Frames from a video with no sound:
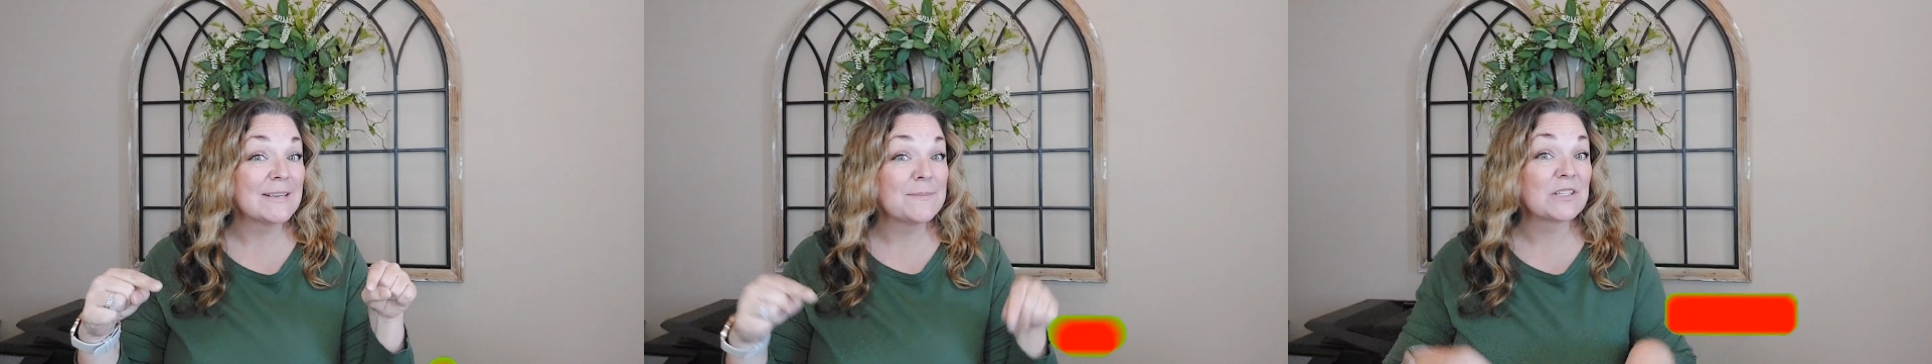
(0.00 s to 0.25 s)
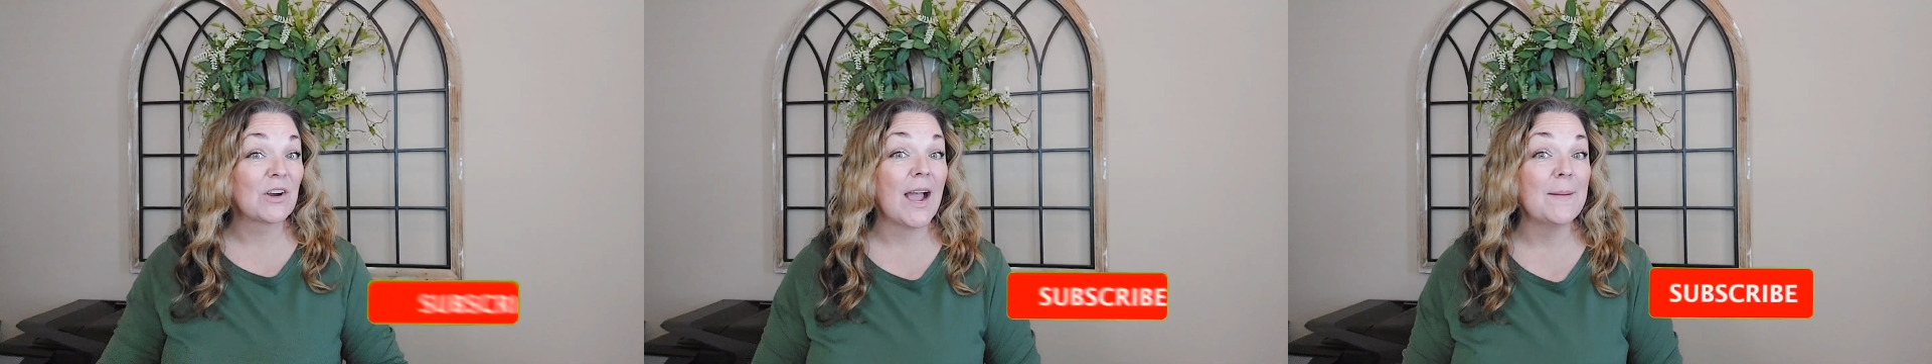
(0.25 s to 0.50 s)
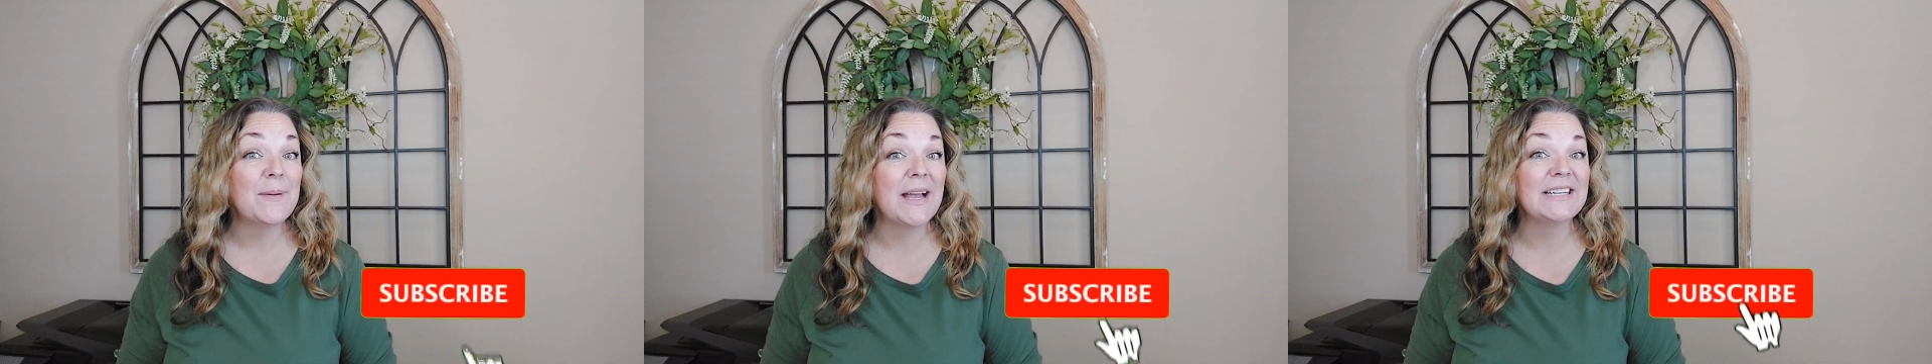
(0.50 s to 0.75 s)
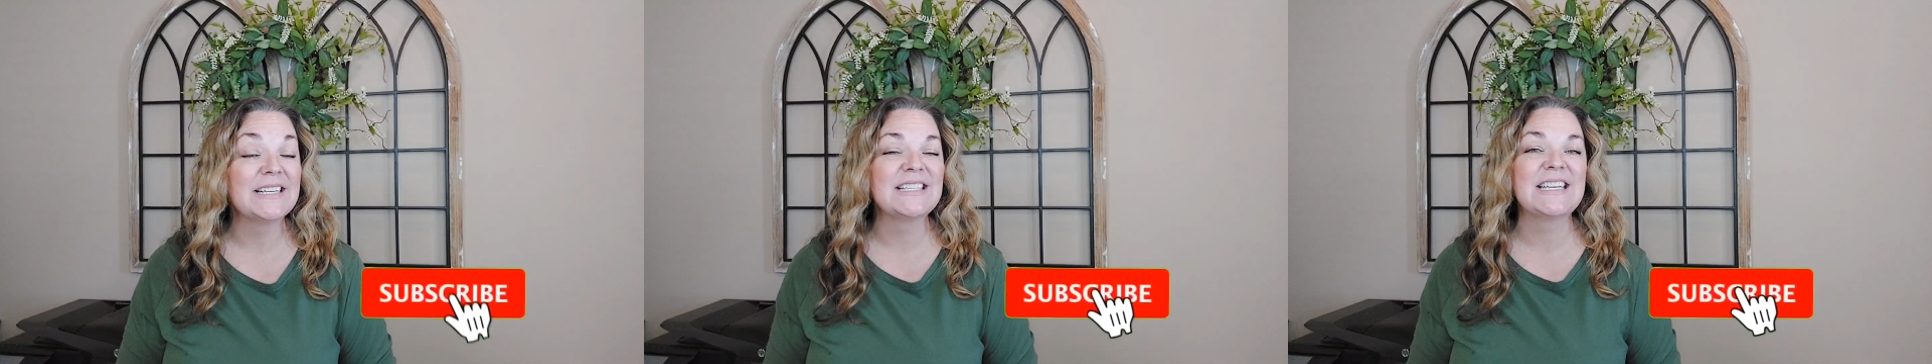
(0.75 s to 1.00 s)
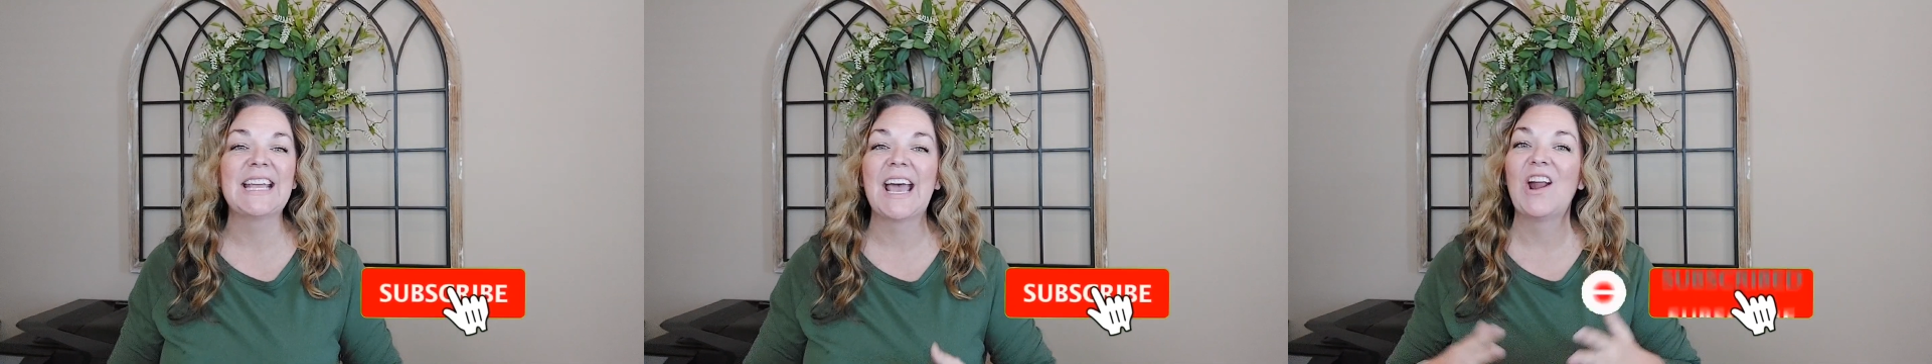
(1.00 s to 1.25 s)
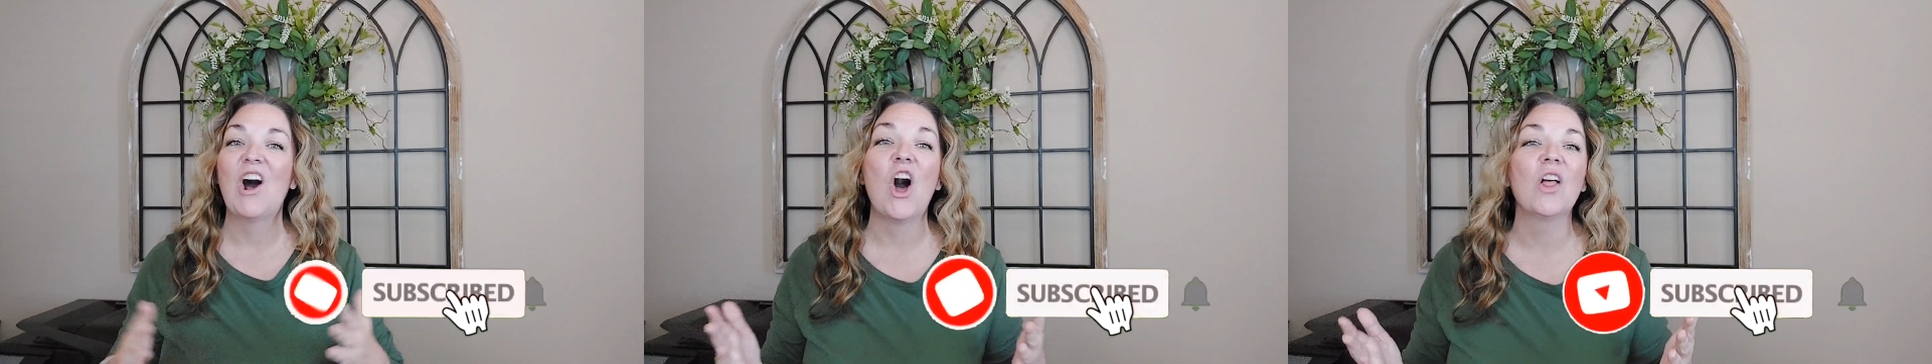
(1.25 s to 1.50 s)
subscribe button to
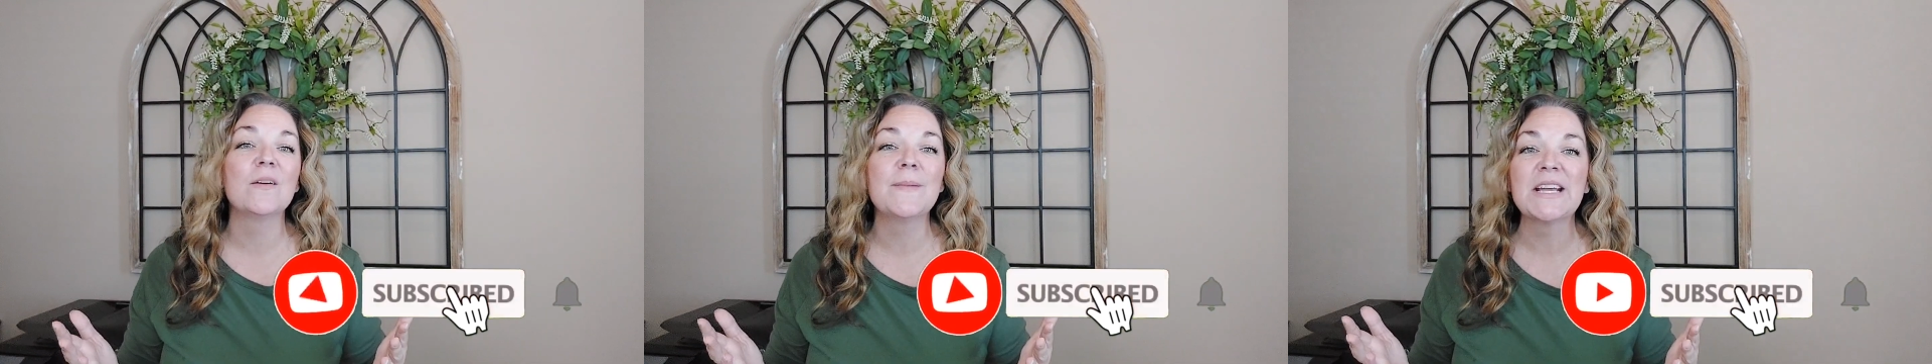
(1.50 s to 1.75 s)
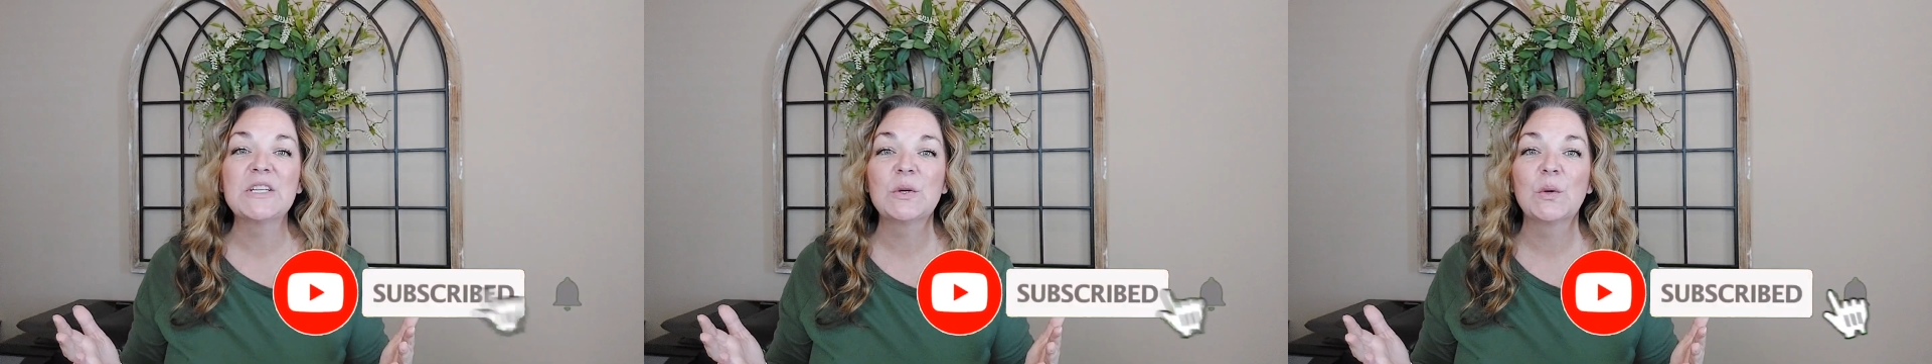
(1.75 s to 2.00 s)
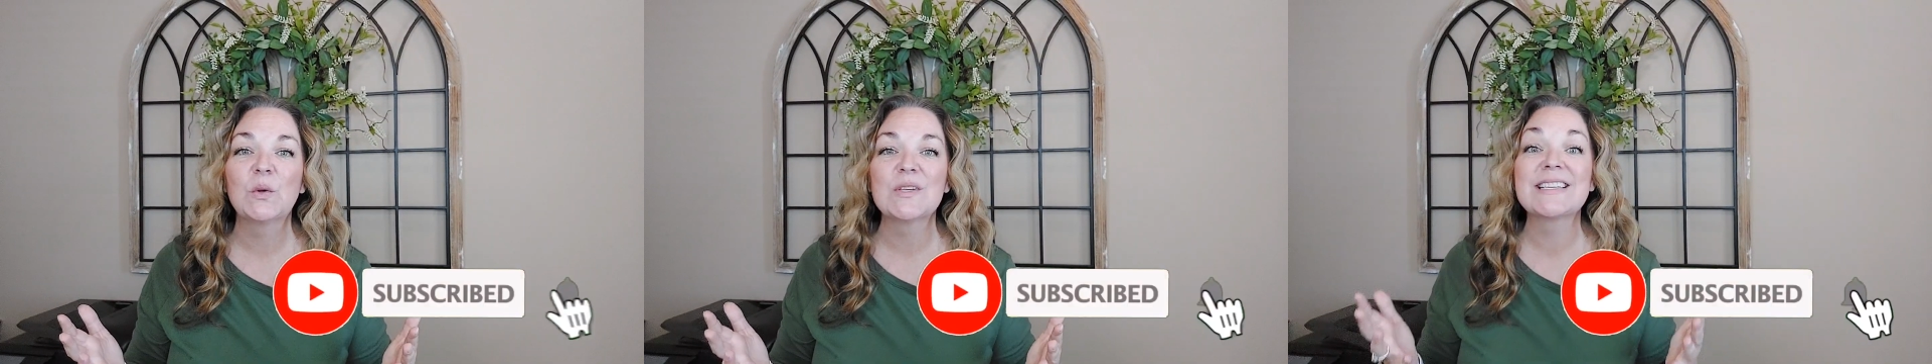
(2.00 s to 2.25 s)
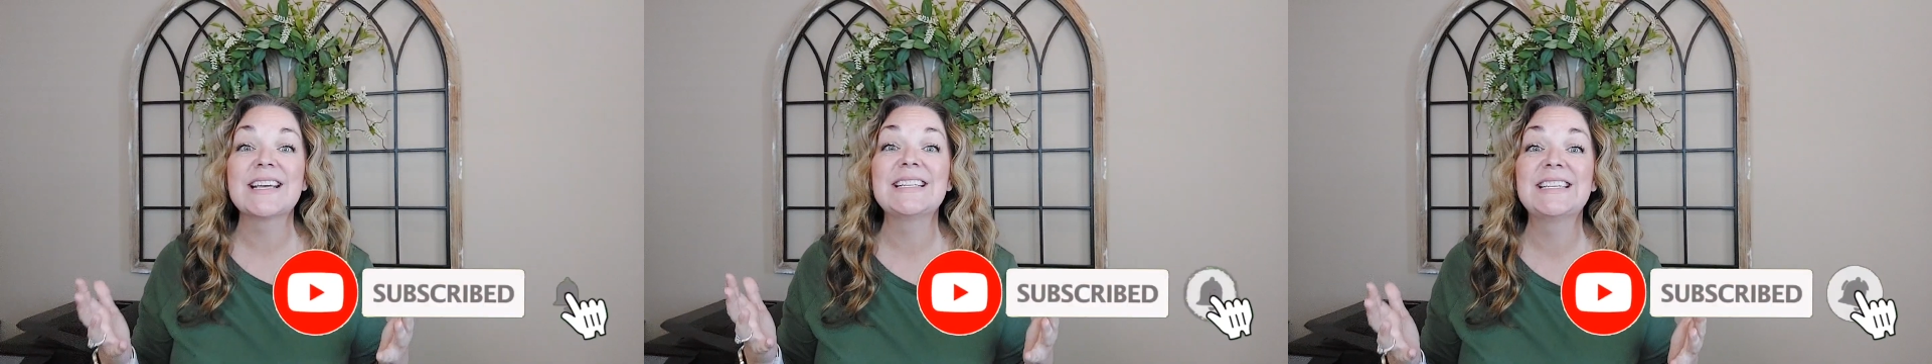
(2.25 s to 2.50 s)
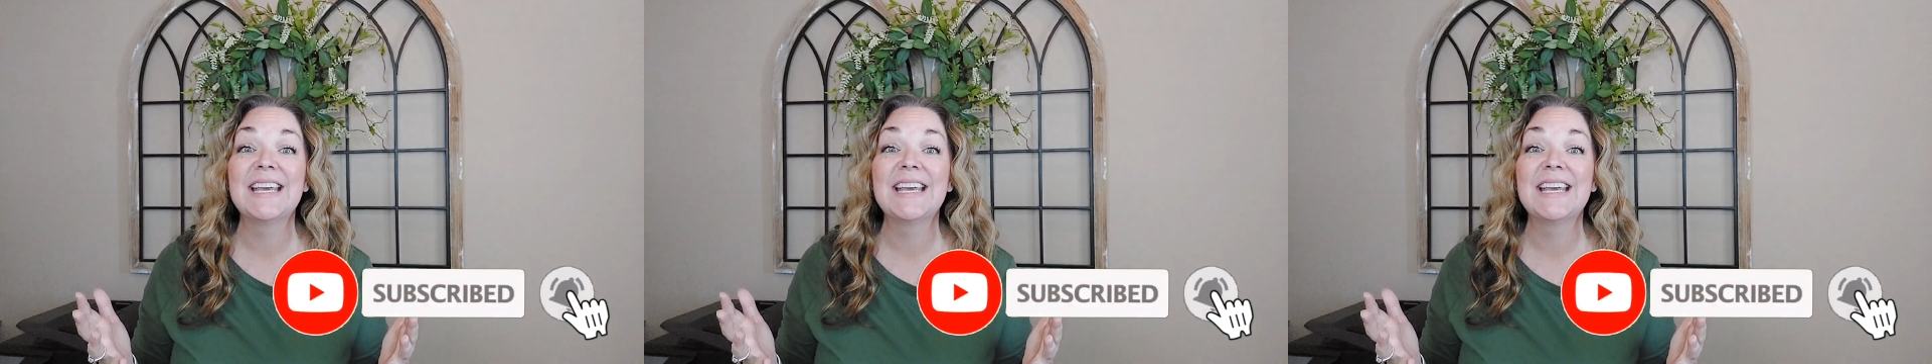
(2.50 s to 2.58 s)
get all of my tools,